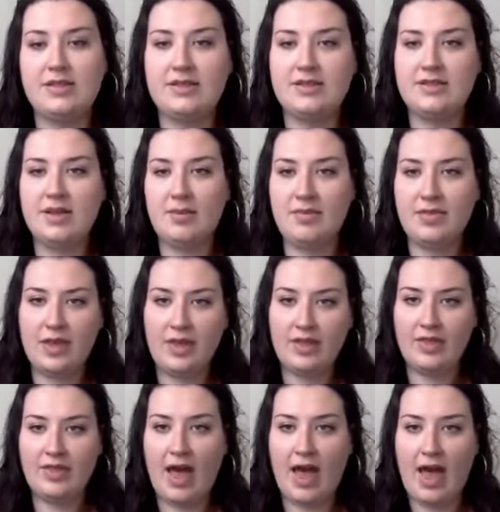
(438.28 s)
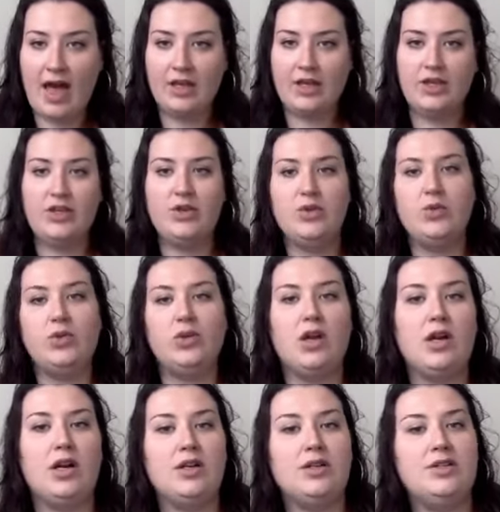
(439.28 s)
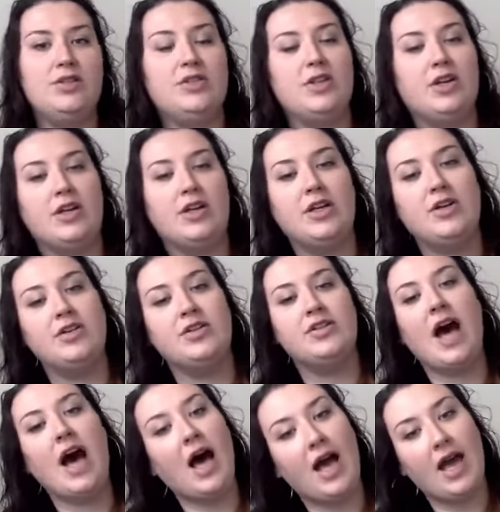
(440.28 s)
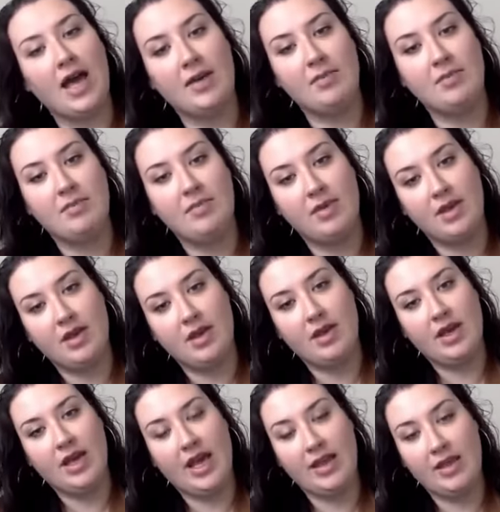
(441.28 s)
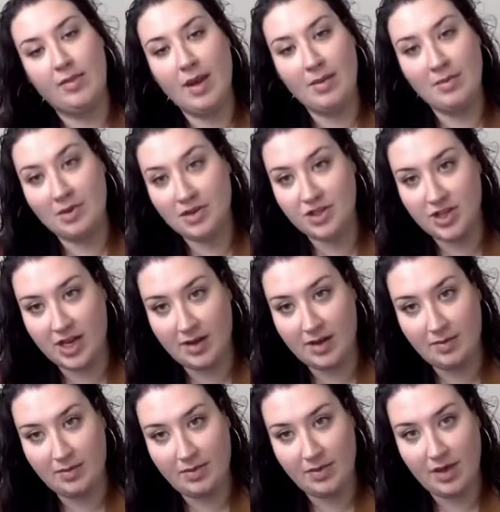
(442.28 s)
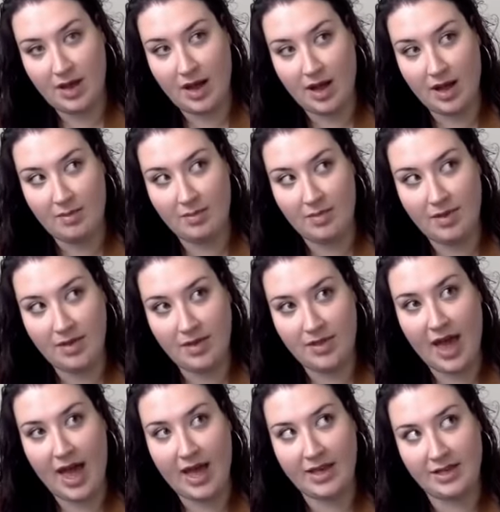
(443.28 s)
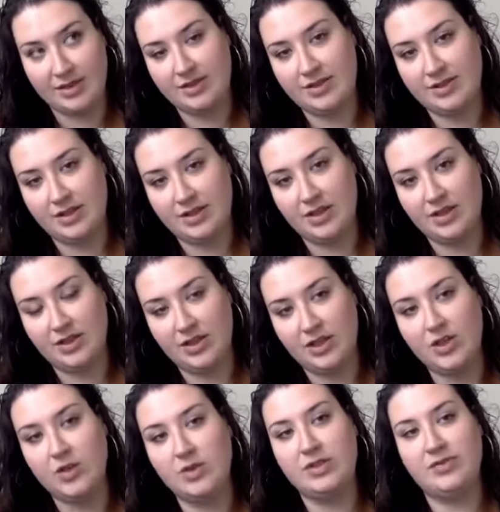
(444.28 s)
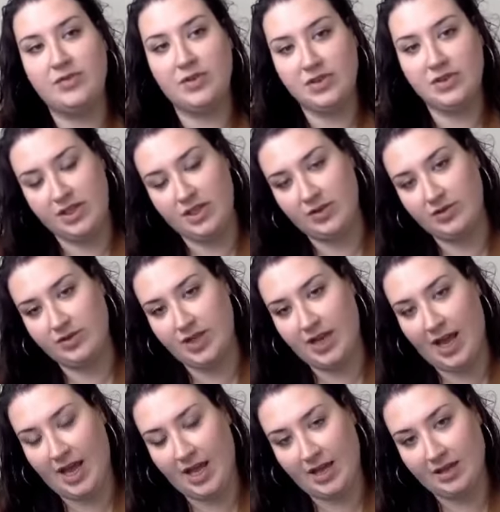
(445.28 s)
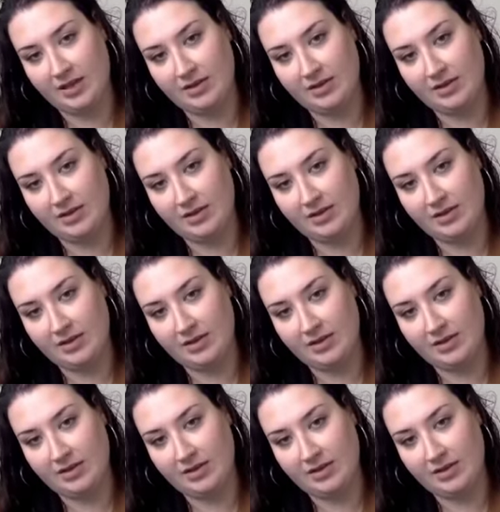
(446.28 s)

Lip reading: something that you learned during your time in the membership that is useful to you today?